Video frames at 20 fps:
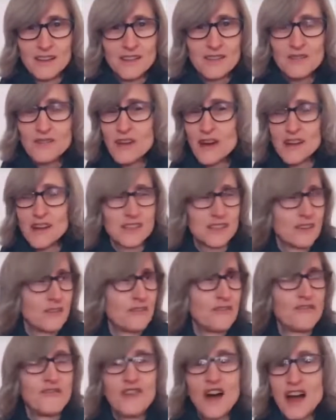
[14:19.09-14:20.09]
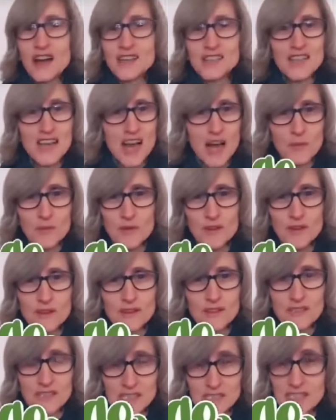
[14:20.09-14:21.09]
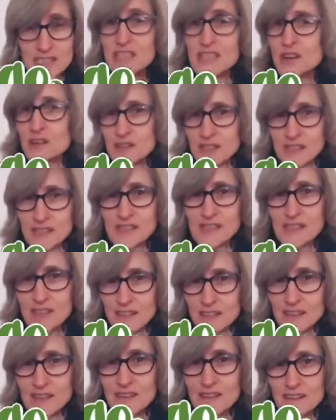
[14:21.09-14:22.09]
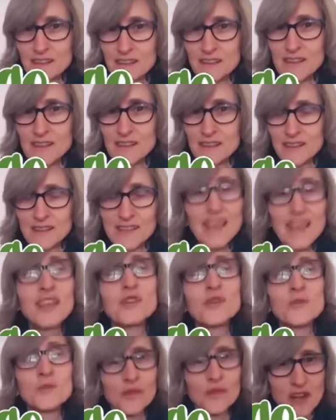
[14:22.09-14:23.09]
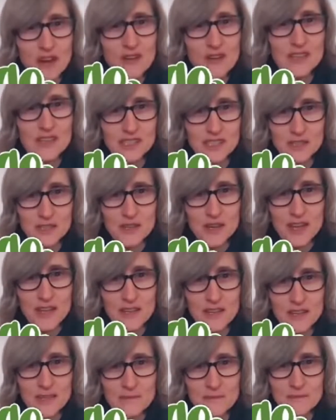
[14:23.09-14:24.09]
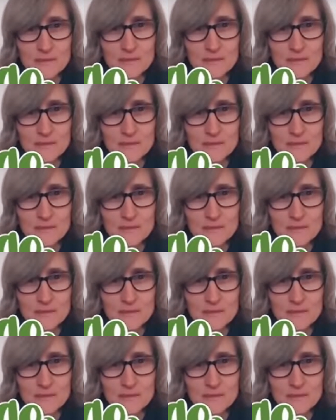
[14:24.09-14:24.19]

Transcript: You guys are fucked up. Seriously. Get your priorities straight.